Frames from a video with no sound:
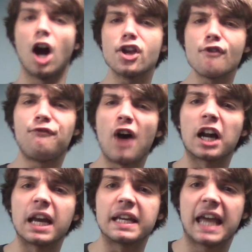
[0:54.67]
Are you
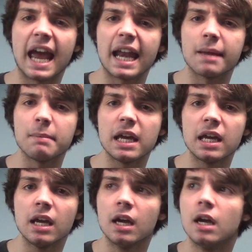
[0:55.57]
fucking kidding
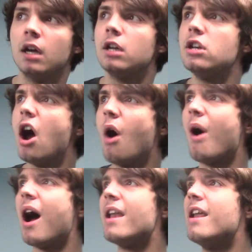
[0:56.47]
me? No
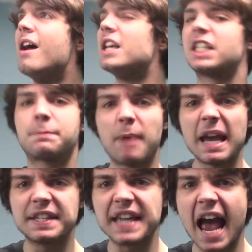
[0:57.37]
one!
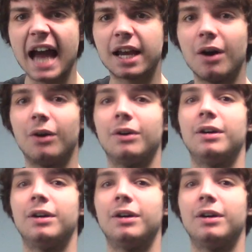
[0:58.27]
Space Echo.